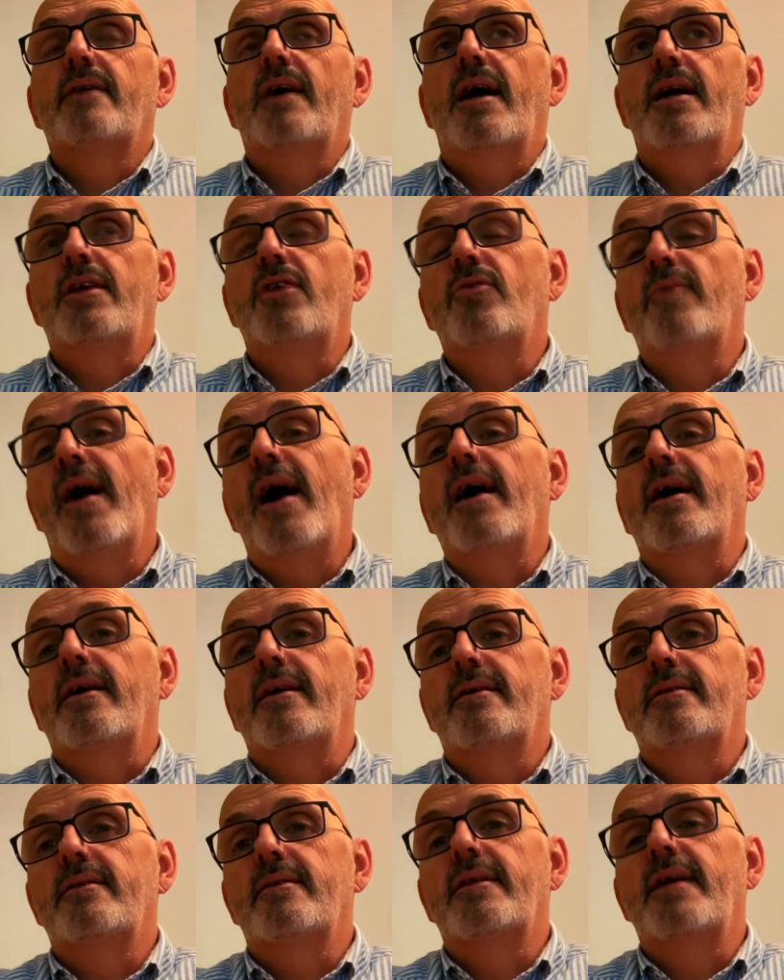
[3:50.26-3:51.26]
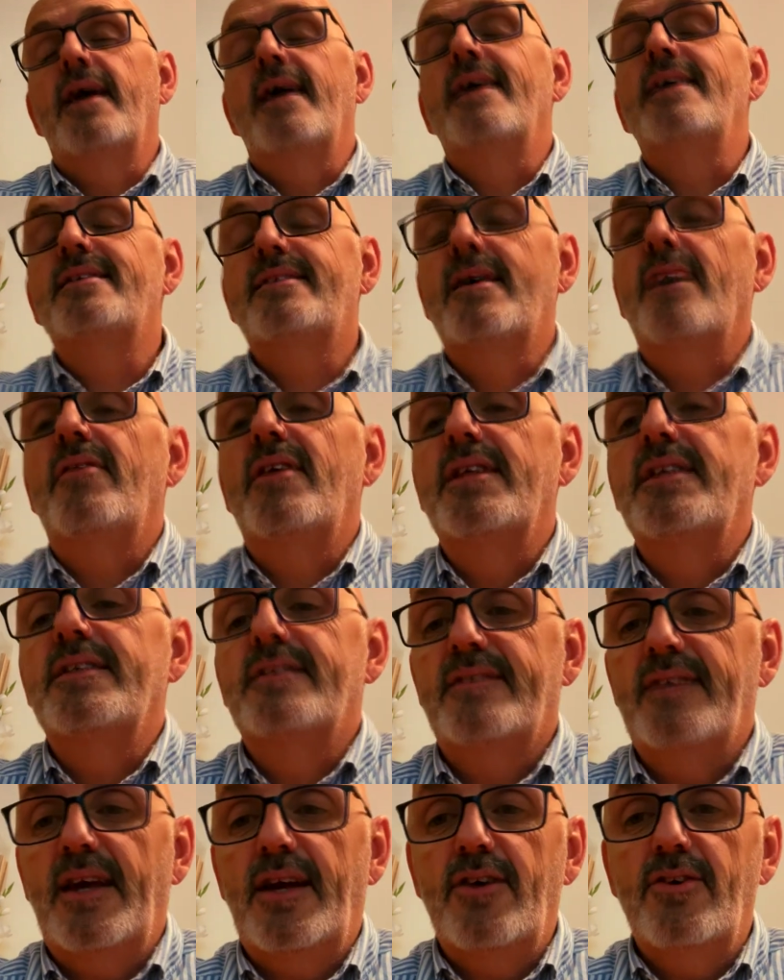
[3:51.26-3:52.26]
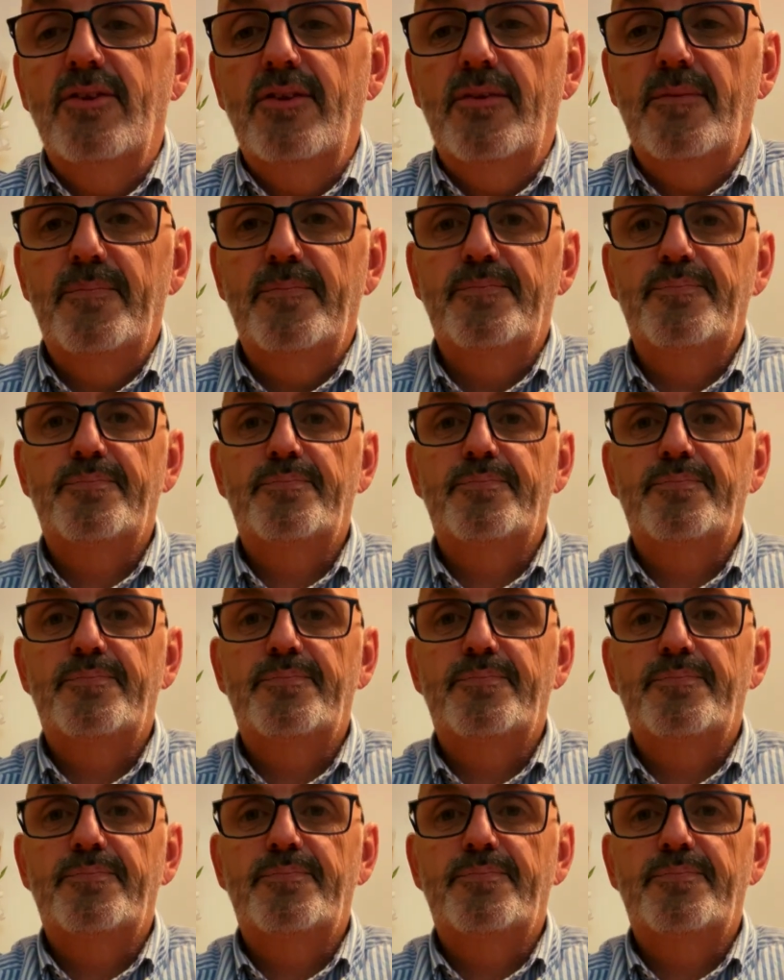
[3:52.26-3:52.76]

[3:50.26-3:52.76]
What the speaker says: a new bank, the Isabel II.